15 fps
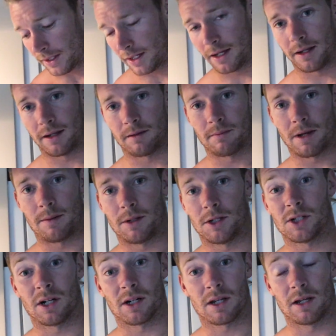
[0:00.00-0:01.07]
and maybe
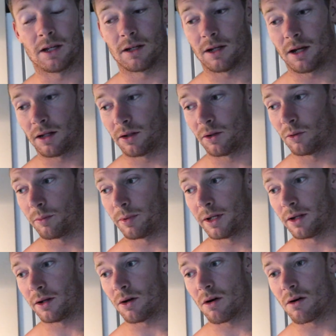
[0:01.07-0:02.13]
chuck in a little
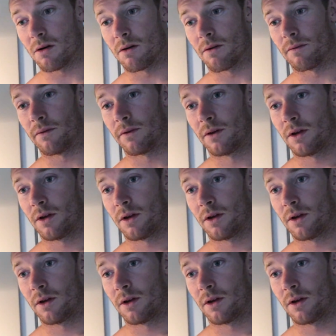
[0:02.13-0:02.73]
bit of